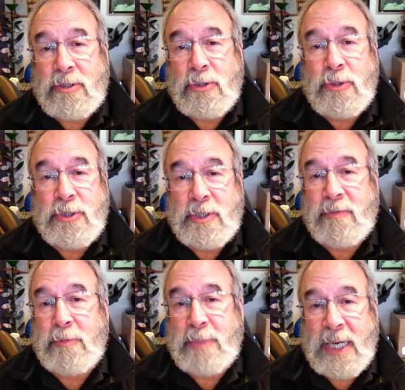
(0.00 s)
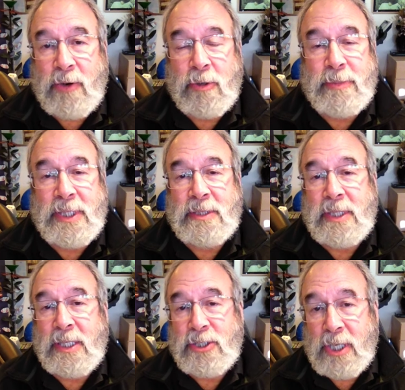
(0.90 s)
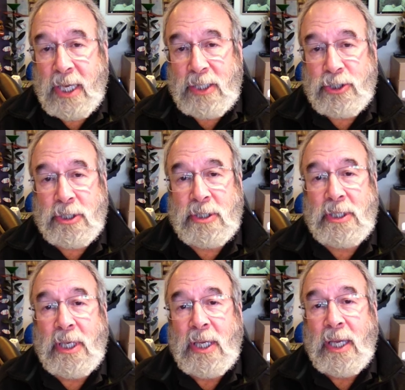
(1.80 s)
tools of empowerment, education,